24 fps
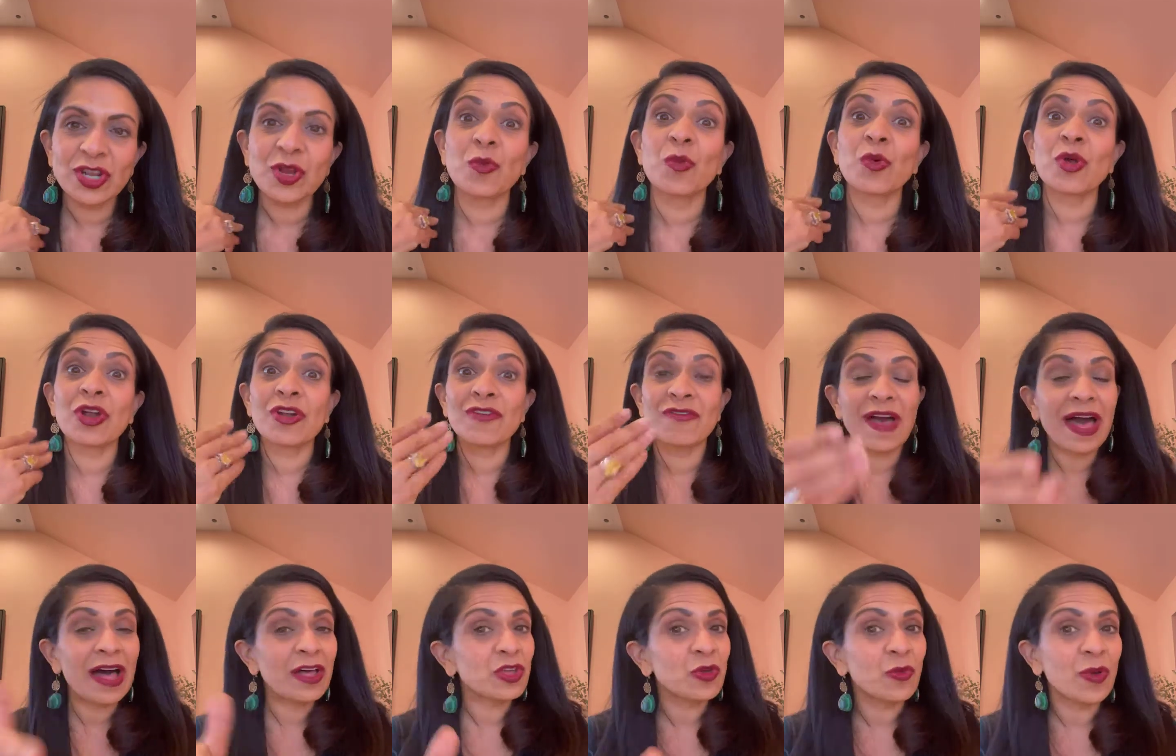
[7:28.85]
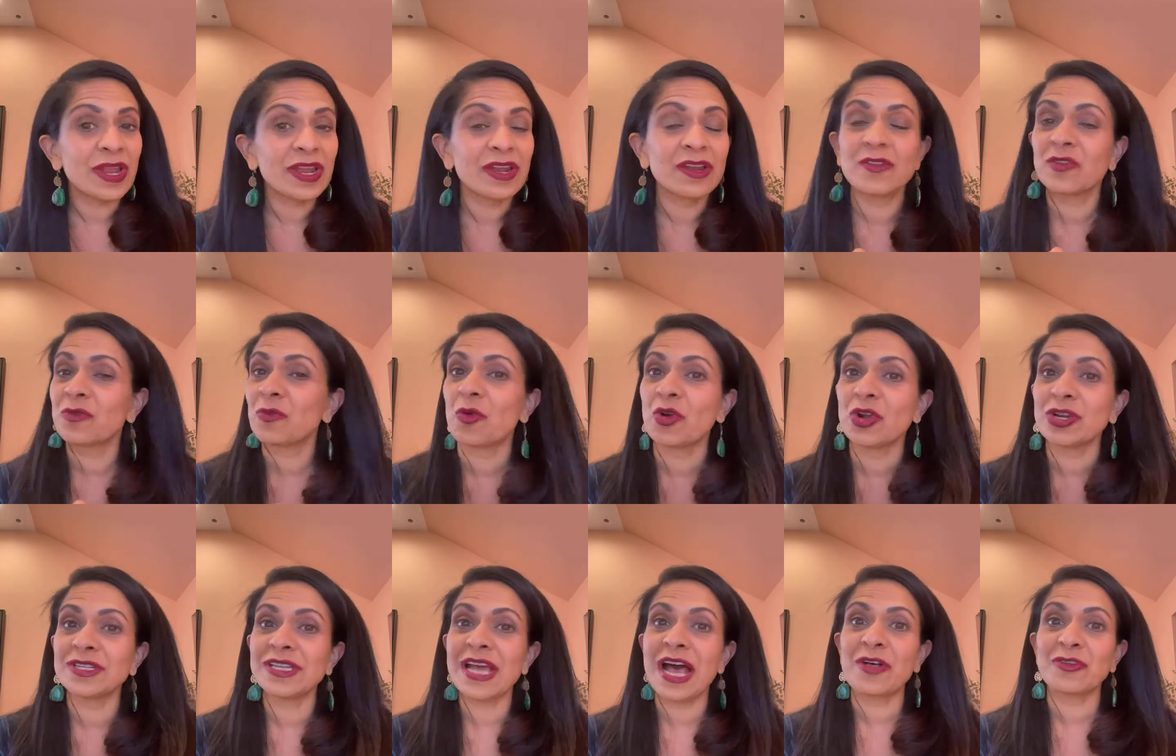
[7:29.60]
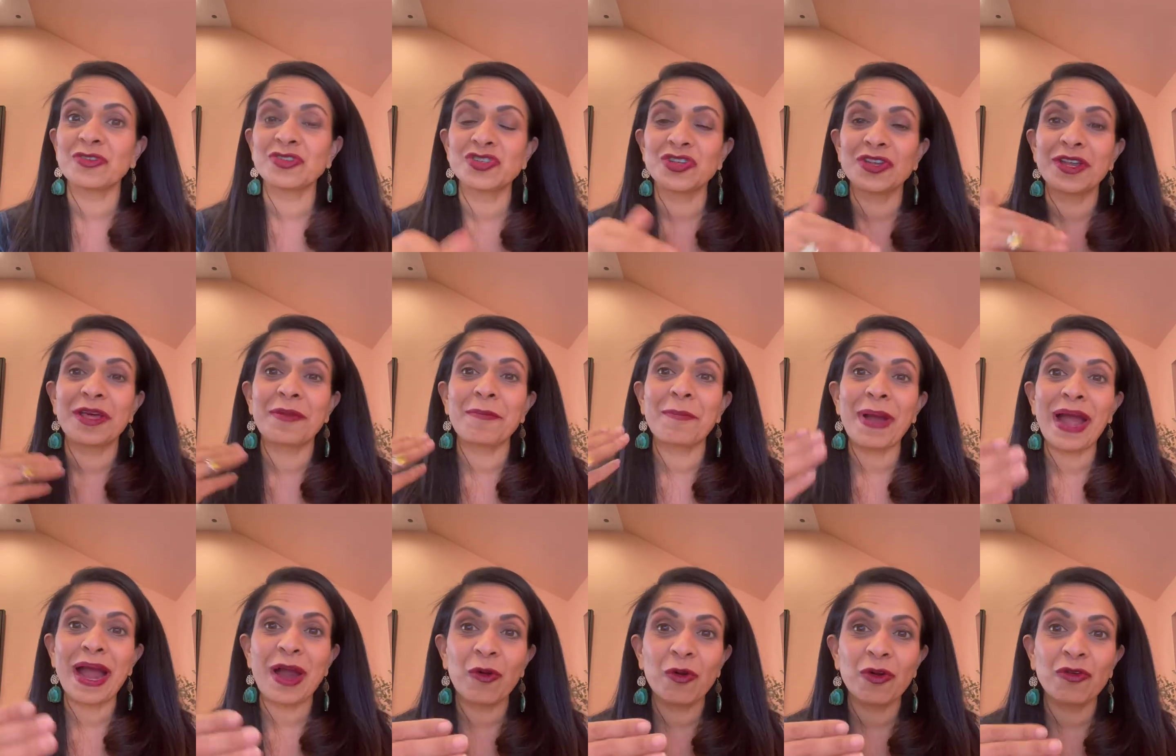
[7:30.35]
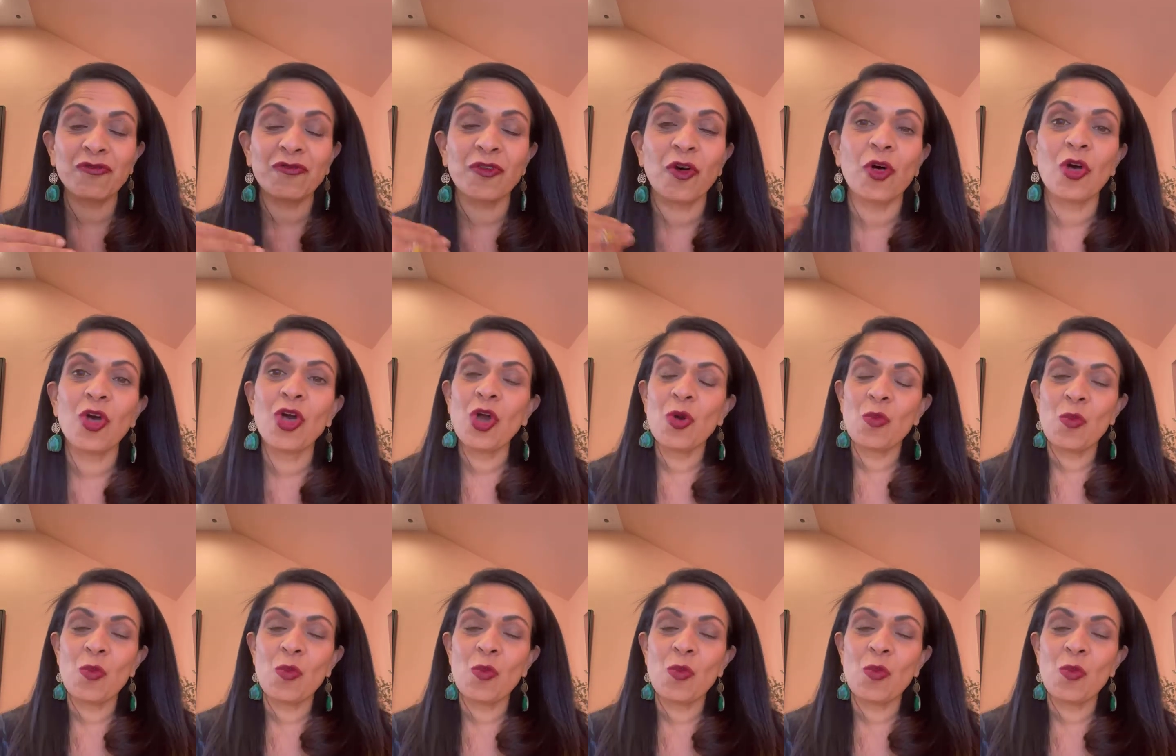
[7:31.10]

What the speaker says: and we're evaluated as more intelligent and powerful